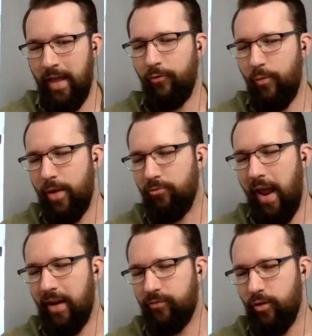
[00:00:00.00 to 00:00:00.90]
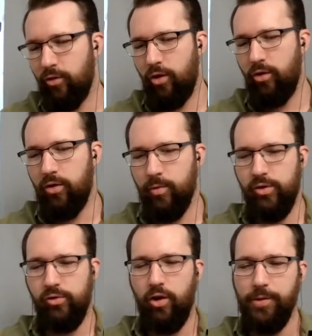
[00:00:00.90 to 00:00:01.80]
If we rank for
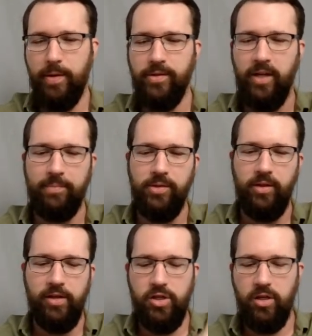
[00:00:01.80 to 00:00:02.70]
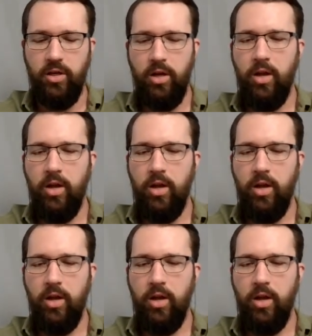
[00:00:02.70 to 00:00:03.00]
commercial crawl space encapsulation,